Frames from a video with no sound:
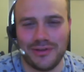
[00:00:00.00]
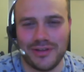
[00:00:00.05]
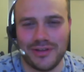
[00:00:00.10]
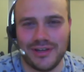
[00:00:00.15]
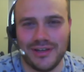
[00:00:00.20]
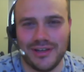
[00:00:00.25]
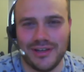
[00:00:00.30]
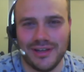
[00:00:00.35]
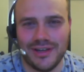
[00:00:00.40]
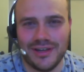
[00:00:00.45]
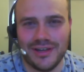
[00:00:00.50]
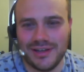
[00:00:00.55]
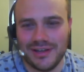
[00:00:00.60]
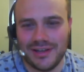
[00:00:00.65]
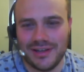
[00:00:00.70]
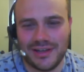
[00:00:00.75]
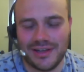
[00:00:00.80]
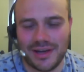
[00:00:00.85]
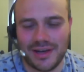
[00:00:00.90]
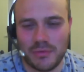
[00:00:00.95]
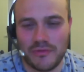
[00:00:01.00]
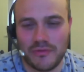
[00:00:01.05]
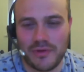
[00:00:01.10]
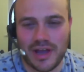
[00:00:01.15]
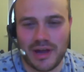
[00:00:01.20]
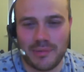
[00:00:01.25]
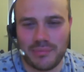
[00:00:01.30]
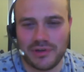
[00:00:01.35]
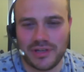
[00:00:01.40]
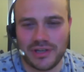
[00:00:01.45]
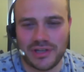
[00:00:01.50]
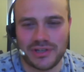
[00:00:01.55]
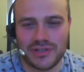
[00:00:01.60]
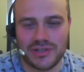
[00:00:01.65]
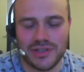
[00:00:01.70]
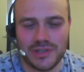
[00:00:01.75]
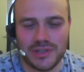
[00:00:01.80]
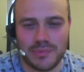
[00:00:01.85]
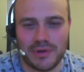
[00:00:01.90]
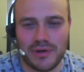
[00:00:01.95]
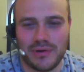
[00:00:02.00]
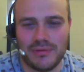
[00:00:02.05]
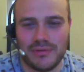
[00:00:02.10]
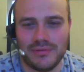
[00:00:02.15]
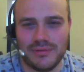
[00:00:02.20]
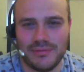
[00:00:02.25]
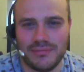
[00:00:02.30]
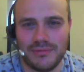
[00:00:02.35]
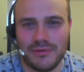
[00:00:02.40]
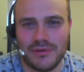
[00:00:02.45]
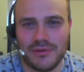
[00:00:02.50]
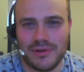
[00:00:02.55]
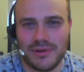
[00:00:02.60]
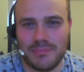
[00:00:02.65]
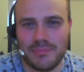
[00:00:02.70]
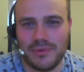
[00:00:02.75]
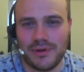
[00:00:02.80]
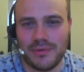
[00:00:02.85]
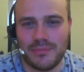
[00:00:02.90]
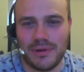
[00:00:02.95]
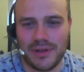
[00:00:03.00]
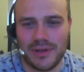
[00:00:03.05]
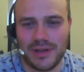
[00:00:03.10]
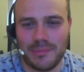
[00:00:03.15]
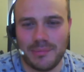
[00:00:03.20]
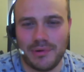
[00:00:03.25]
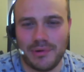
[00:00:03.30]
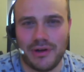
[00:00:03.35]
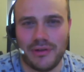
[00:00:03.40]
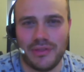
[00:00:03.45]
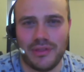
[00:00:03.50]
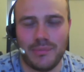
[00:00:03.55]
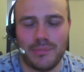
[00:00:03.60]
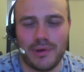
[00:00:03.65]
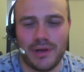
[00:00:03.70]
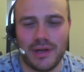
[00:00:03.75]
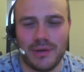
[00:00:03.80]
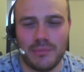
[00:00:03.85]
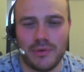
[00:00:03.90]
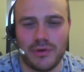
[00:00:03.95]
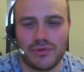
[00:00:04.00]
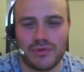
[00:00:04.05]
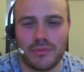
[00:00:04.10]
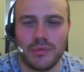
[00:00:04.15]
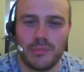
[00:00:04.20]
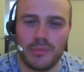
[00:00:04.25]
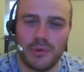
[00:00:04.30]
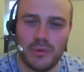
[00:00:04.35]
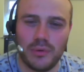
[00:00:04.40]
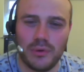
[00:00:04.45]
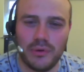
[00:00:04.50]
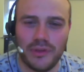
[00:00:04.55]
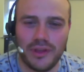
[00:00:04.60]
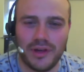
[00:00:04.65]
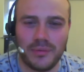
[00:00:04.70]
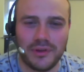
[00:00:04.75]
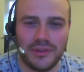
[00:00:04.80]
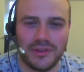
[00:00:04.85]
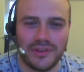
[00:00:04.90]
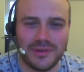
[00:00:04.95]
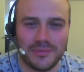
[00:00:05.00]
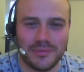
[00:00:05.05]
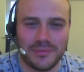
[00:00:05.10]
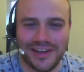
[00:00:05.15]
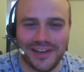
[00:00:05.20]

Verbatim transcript: And you know, with our predictions, Bill, you know, pardon the pun, we dropped the ball on that one, didn't we?